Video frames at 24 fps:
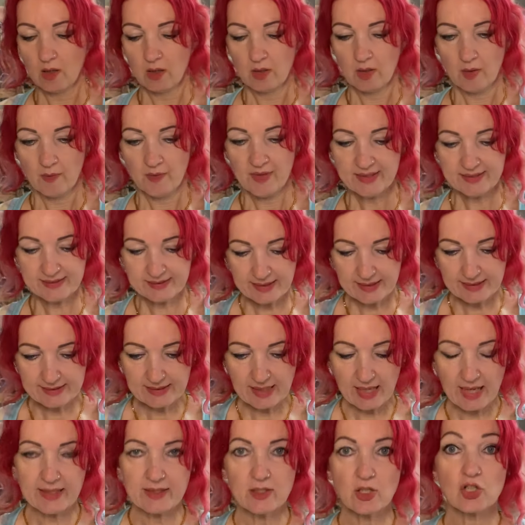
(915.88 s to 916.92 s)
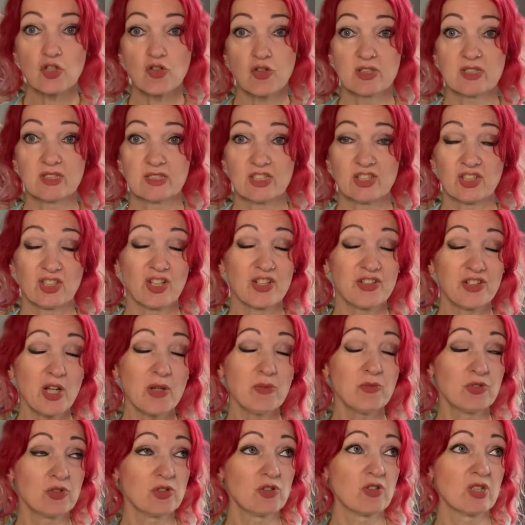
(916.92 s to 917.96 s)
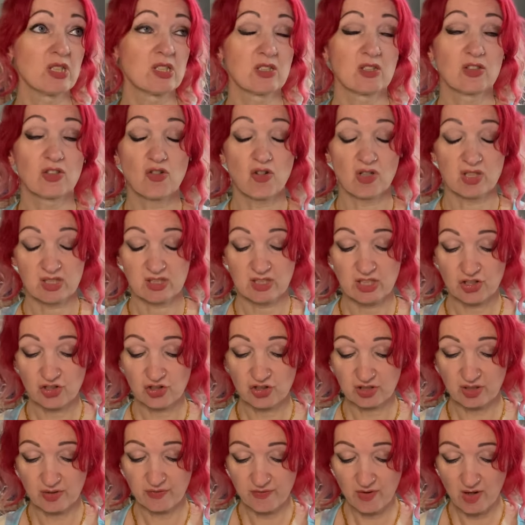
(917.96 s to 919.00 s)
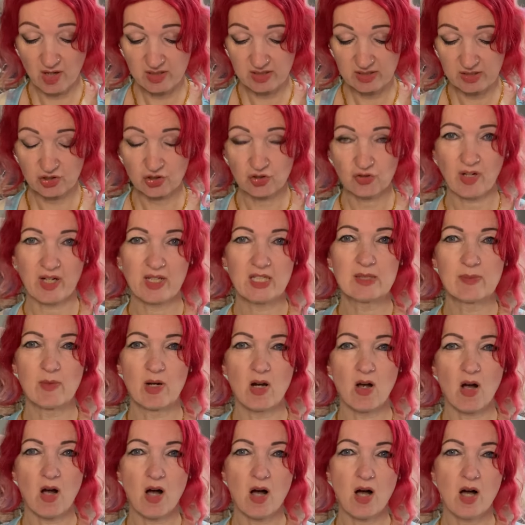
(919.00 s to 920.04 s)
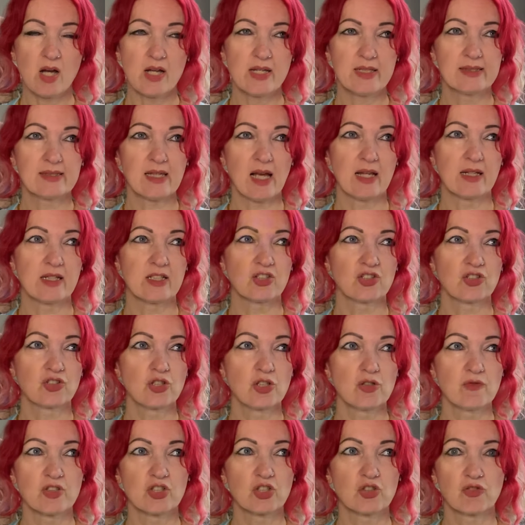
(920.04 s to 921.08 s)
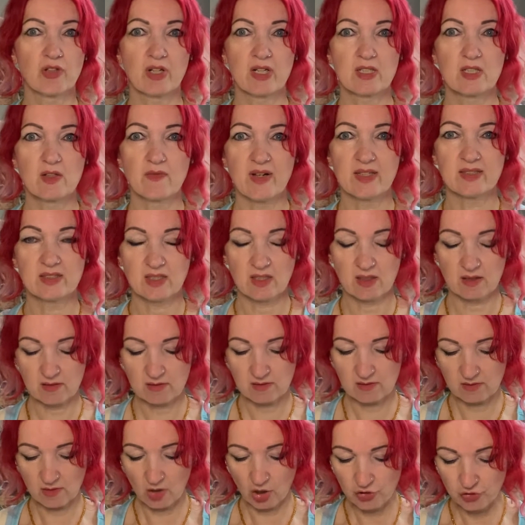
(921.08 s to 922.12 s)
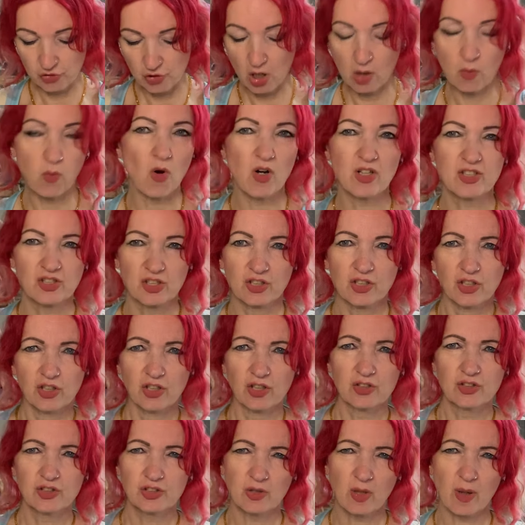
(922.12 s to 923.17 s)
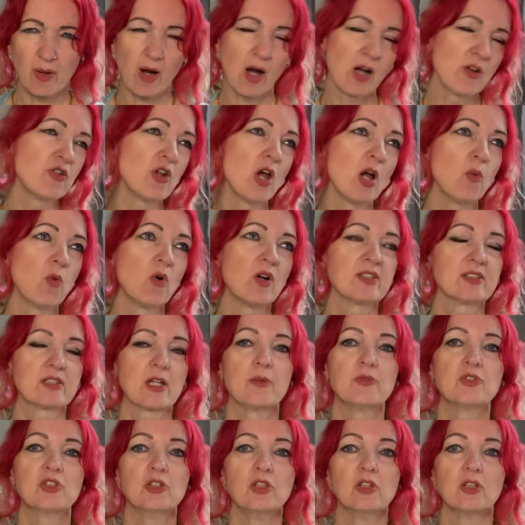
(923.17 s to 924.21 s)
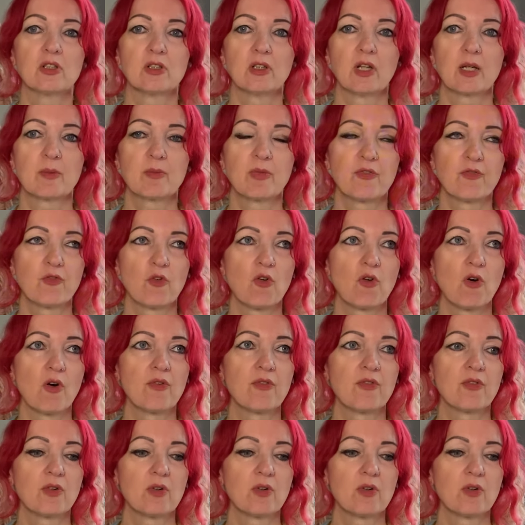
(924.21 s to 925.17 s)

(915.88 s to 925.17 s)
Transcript: This is a cross stitch, and I don't do cross stitch because I find it strains my eyes and it's too restrictive, as in I know what it's going to look, I know what it's going to look like before I've